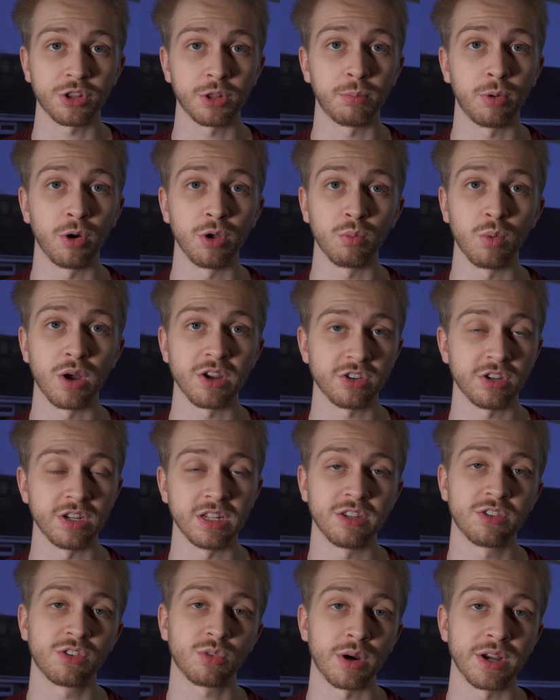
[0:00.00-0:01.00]
to the point where she
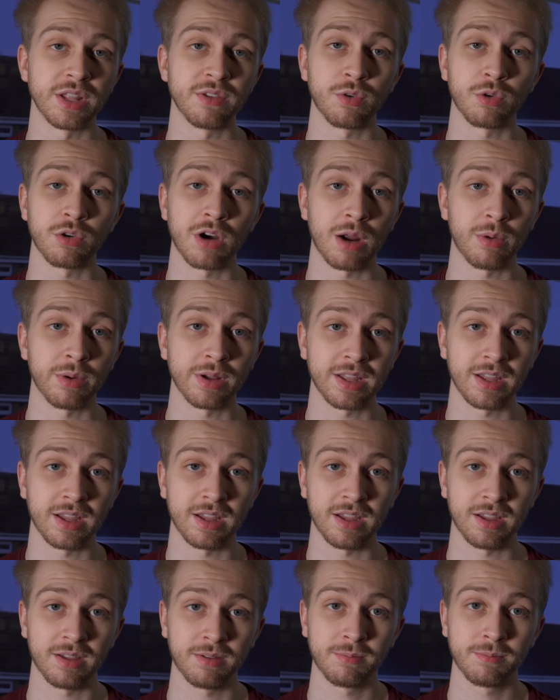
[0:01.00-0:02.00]
needs 24-hour
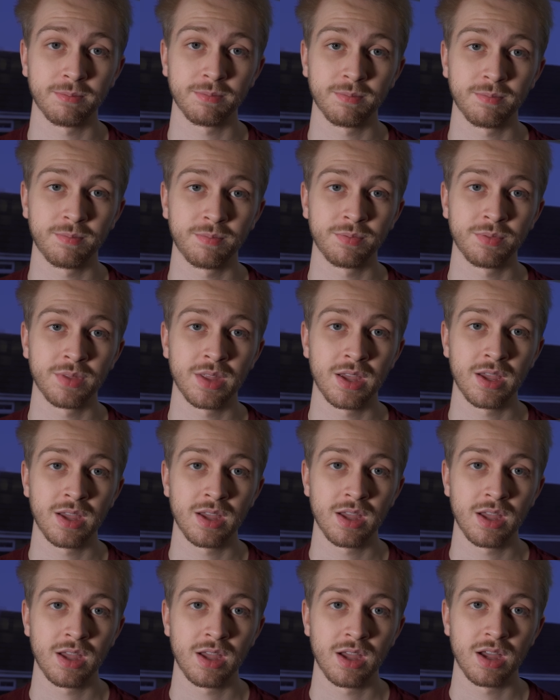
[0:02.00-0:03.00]
care.
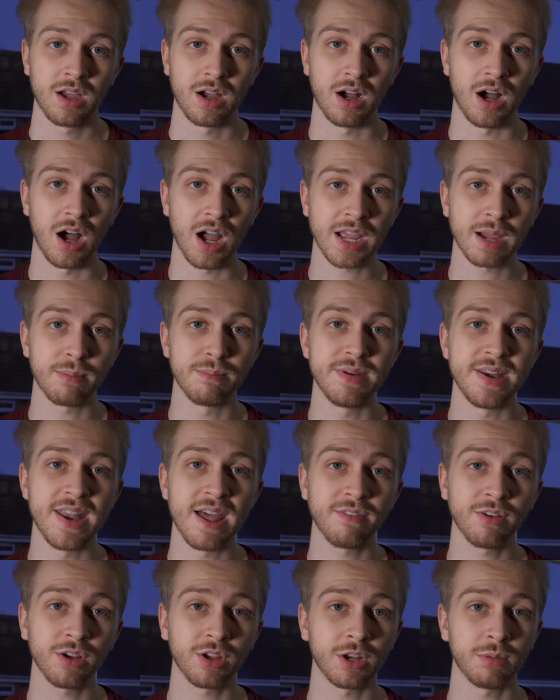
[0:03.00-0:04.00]
I am
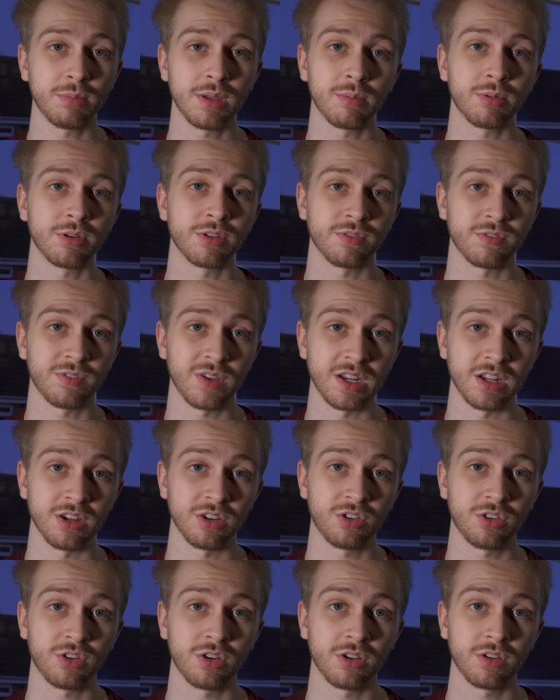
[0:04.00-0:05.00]
never going to be able to
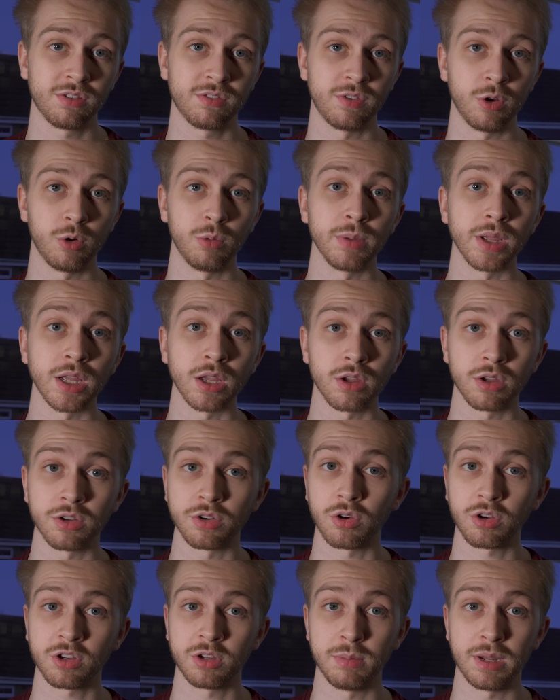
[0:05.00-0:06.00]
finish filming her
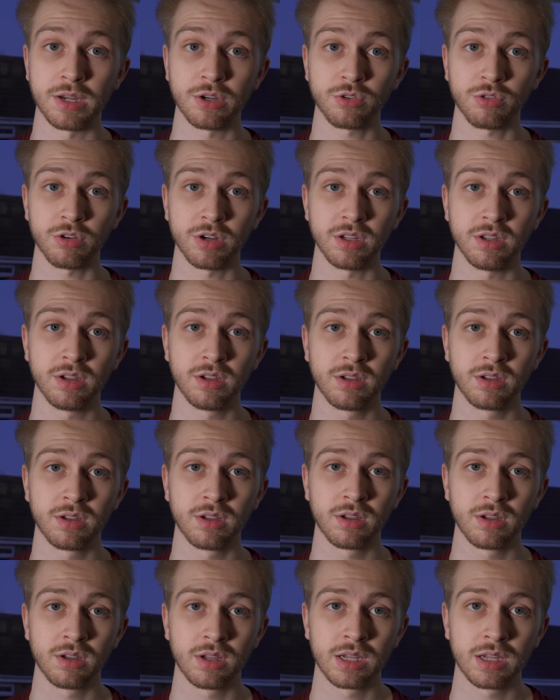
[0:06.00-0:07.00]
documentary,
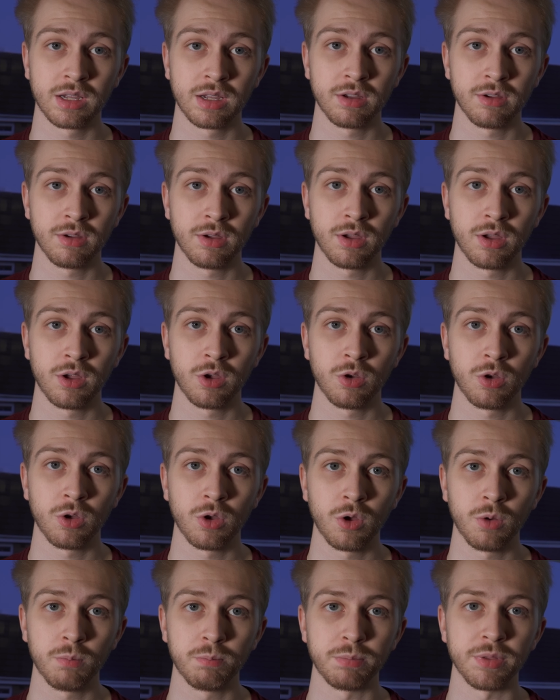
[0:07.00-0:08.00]

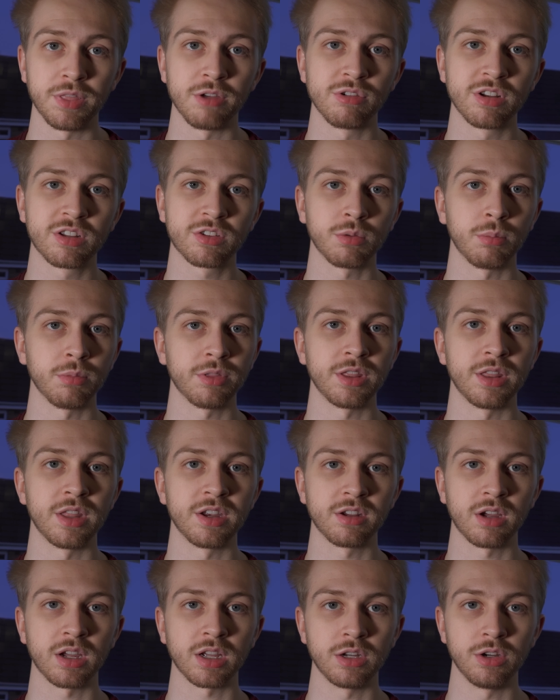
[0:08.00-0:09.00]
but there is something
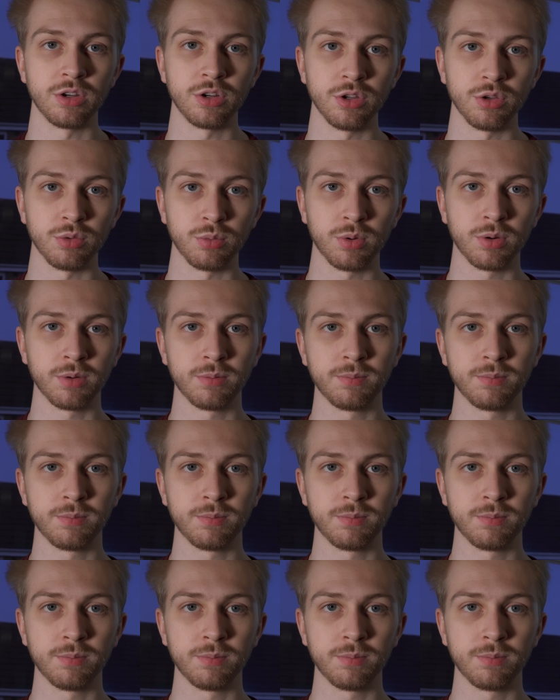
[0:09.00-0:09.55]
that I can do.